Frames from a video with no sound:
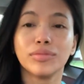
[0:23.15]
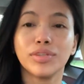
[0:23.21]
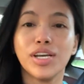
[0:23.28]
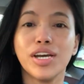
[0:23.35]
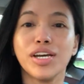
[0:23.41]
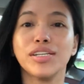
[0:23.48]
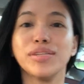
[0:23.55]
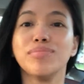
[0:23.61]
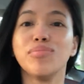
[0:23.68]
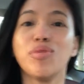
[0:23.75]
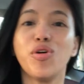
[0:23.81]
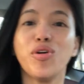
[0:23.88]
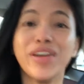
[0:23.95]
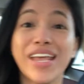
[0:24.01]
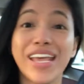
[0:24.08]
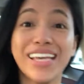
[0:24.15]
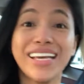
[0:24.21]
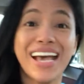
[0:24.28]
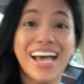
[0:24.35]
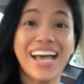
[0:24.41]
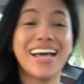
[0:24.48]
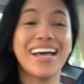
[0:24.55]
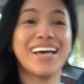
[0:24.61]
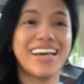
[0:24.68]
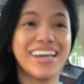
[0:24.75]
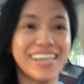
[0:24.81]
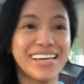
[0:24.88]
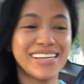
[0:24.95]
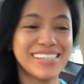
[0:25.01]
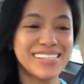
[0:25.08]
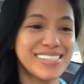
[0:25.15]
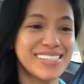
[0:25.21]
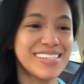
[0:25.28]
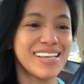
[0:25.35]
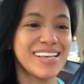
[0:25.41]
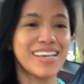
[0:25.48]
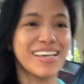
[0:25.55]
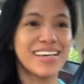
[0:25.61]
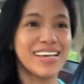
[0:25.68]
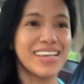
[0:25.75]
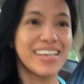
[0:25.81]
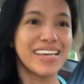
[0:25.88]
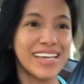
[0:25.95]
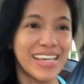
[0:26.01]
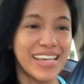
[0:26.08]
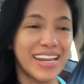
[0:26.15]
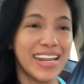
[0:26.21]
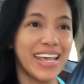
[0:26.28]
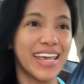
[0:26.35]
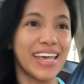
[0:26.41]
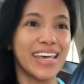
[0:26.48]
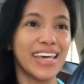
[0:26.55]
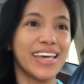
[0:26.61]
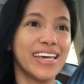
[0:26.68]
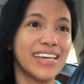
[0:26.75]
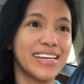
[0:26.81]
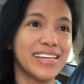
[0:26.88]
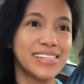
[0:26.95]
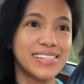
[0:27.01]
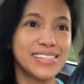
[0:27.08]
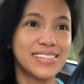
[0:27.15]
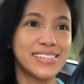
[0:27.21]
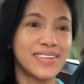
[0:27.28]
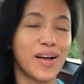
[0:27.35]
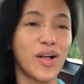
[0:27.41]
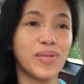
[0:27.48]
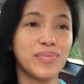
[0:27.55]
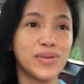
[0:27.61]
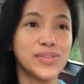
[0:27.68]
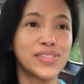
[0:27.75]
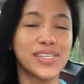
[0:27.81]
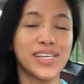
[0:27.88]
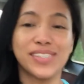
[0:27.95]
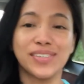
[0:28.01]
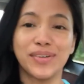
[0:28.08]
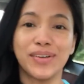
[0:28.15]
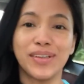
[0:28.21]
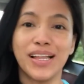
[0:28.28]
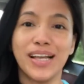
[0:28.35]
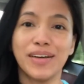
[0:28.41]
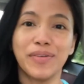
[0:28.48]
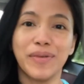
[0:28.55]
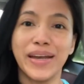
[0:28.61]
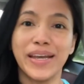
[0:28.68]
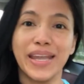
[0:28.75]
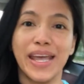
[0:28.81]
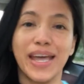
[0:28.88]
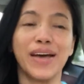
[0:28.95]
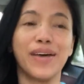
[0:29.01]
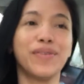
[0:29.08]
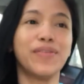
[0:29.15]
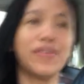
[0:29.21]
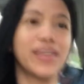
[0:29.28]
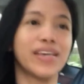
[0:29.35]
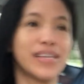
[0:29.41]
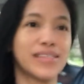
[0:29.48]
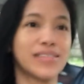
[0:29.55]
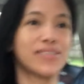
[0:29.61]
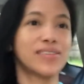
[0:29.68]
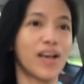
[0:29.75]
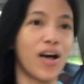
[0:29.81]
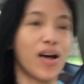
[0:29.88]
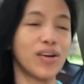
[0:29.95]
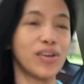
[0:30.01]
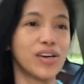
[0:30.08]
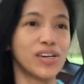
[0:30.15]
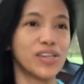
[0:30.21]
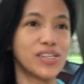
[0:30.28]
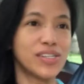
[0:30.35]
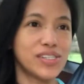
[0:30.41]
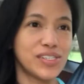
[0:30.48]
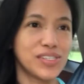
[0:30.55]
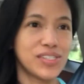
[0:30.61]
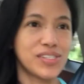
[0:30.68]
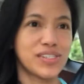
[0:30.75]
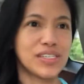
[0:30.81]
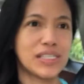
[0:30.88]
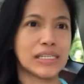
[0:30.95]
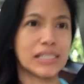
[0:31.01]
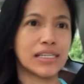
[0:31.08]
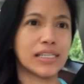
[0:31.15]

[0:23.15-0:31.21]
Good morning, guys. It is almost 6 o'clock right now. It's August